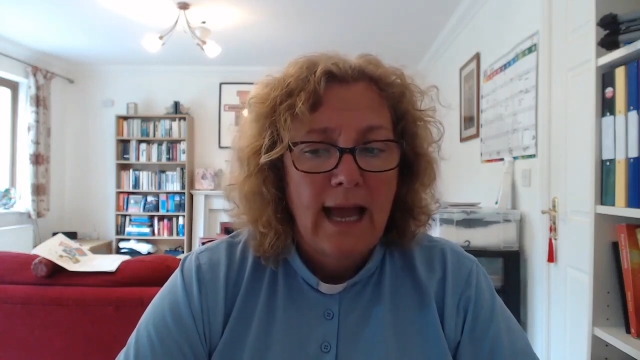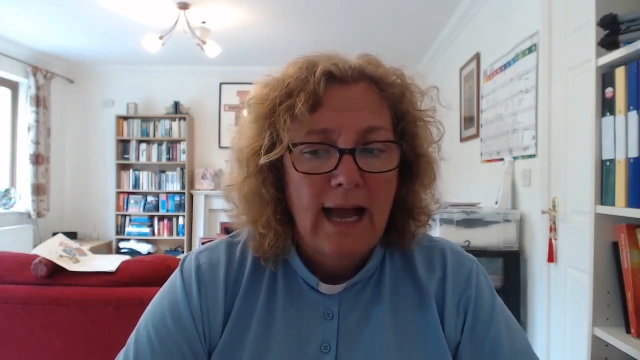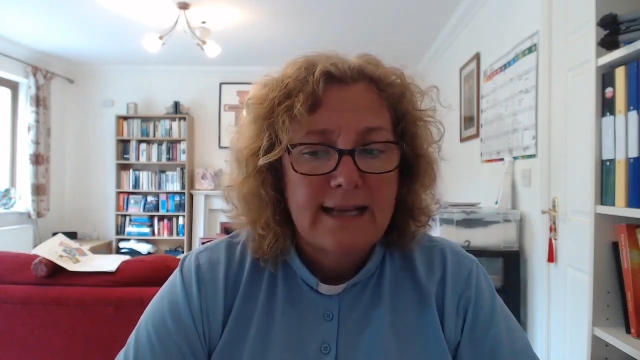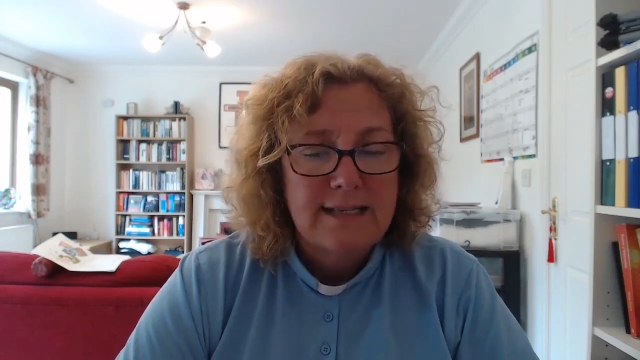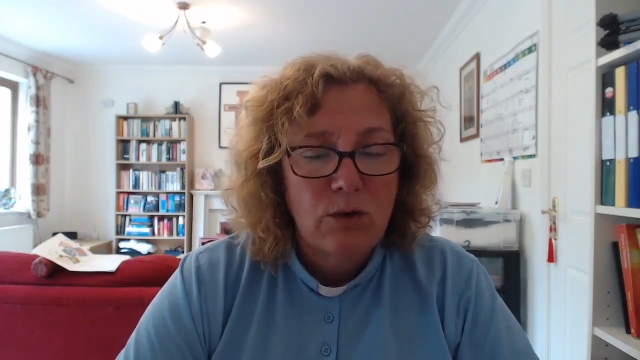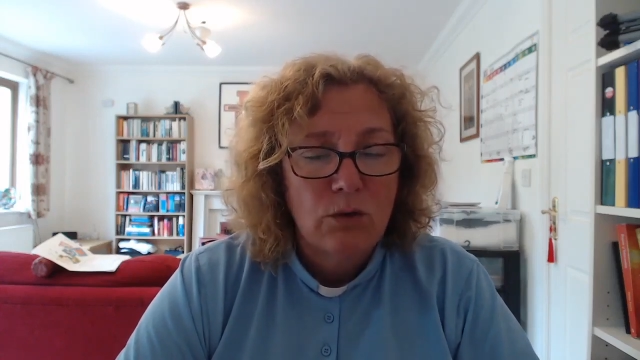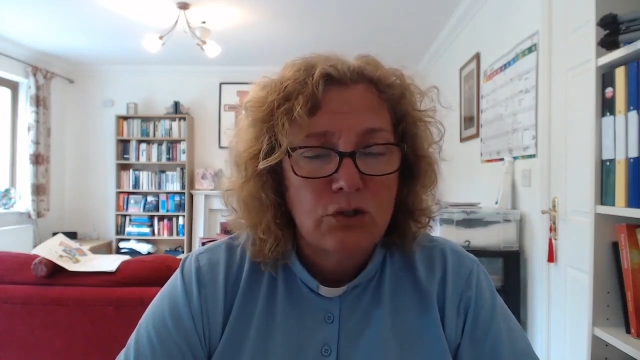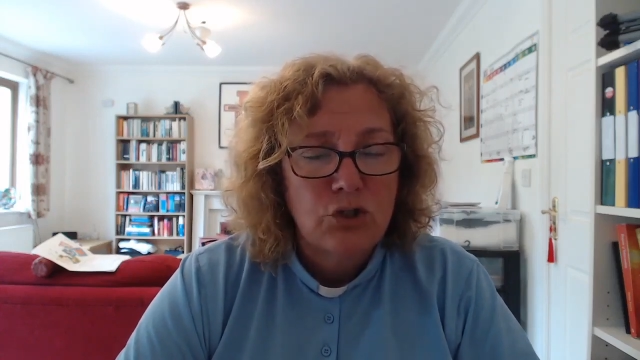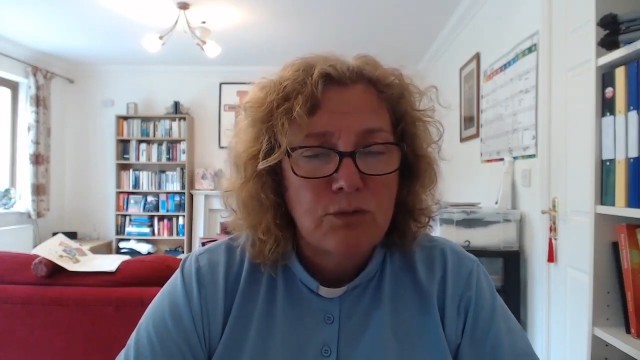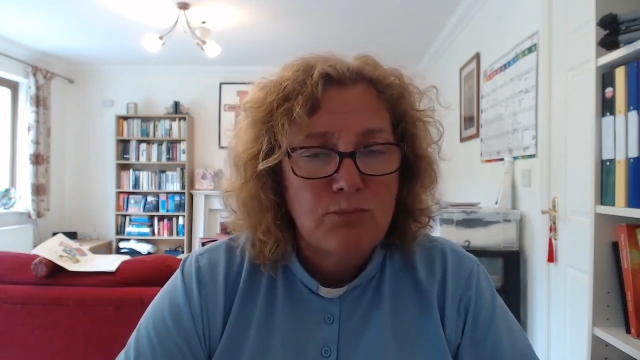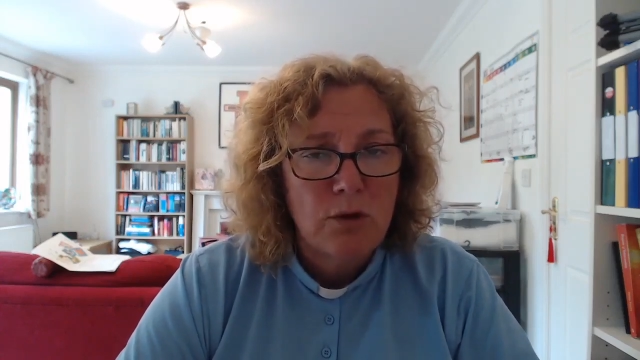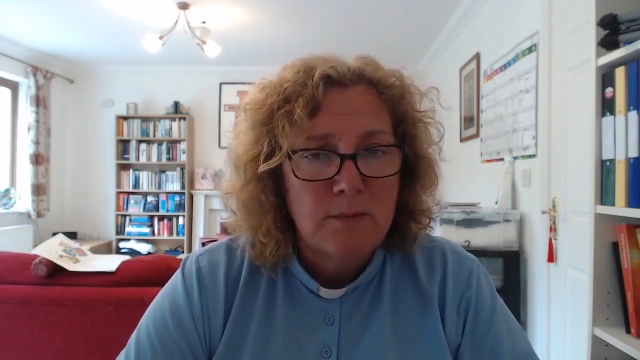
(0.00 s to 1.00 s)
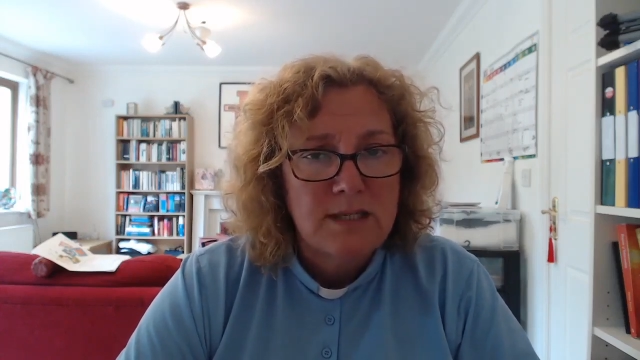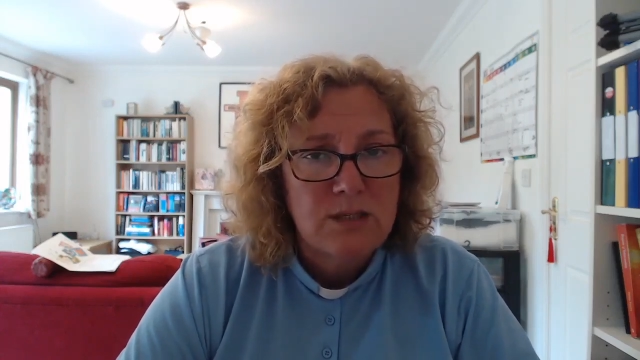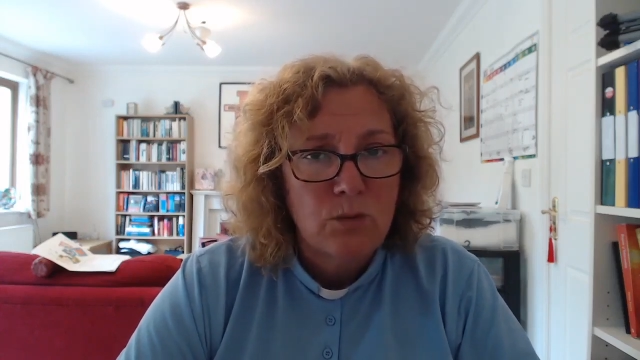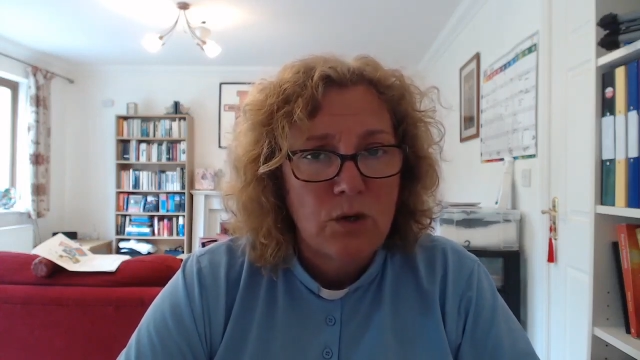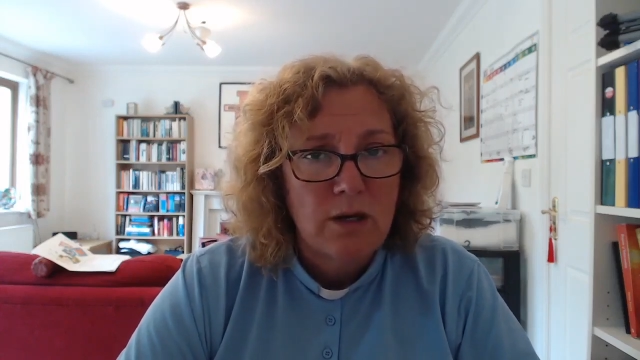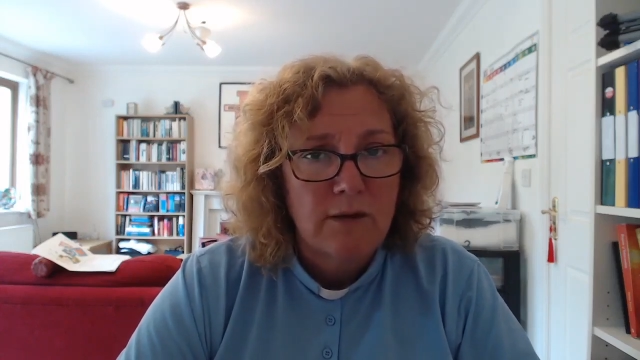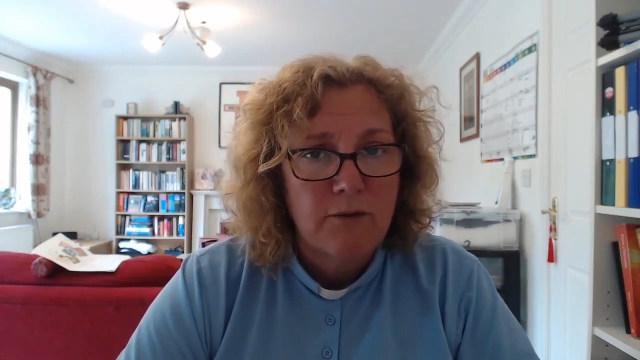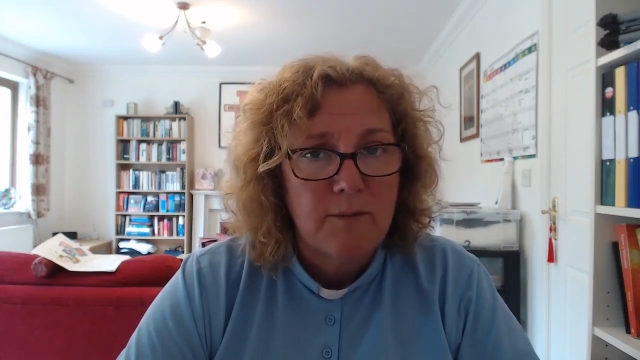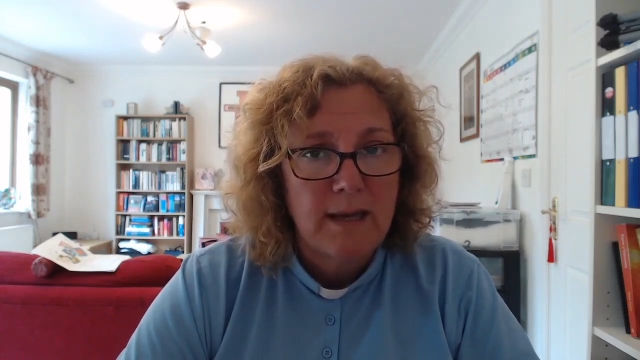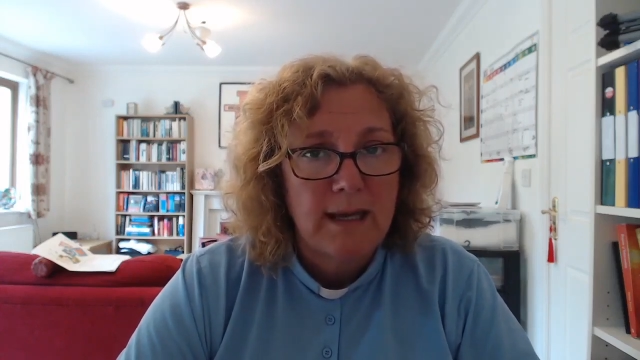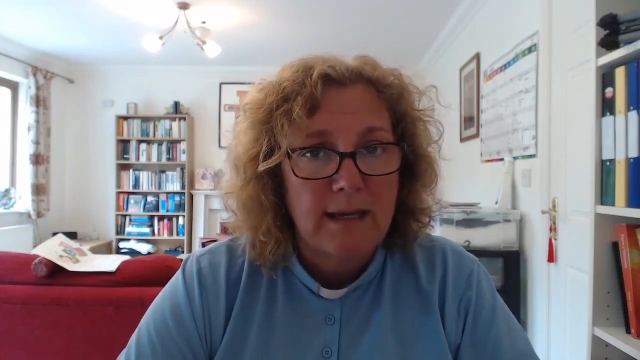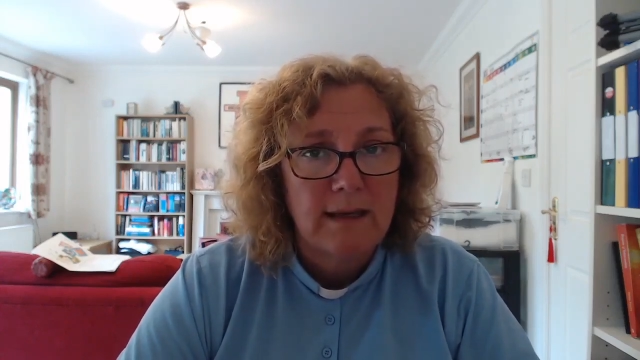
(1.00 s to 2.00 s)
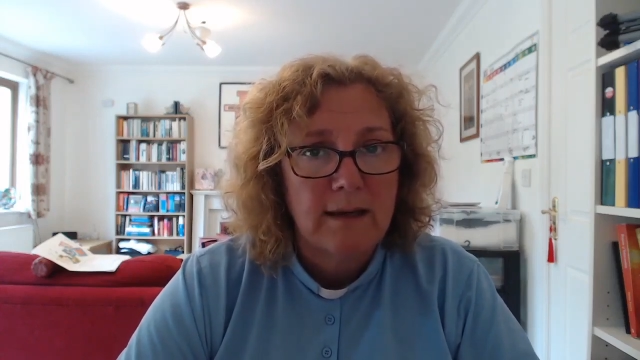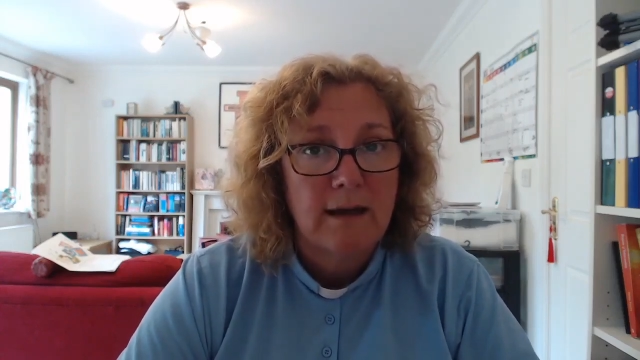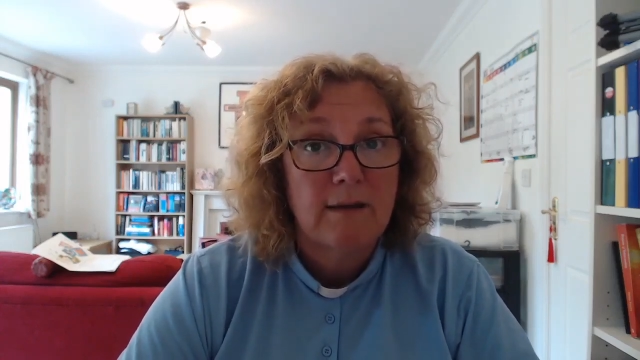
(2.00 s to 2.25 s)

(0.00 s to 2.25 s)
as long as you promise to work for me